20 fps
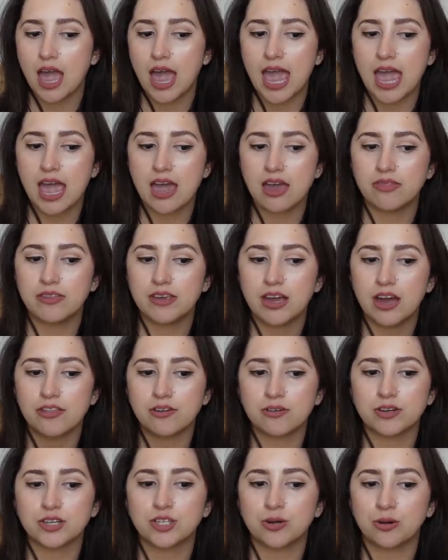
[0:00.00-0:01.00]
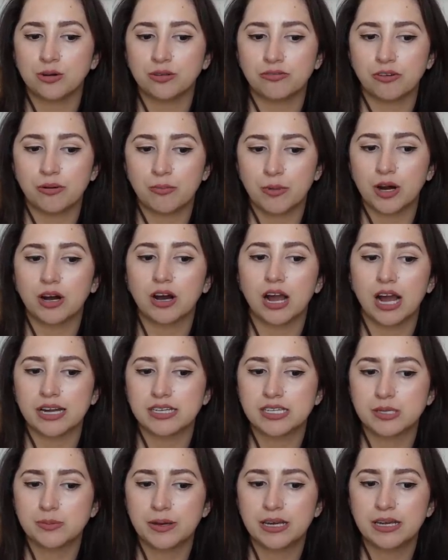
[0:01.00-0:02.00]
and the other is told from her
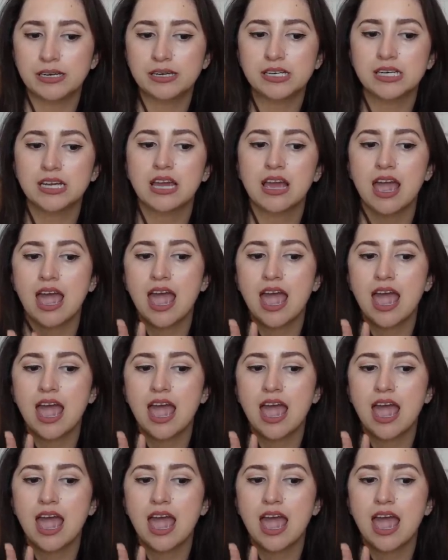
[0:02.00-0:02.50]
husband.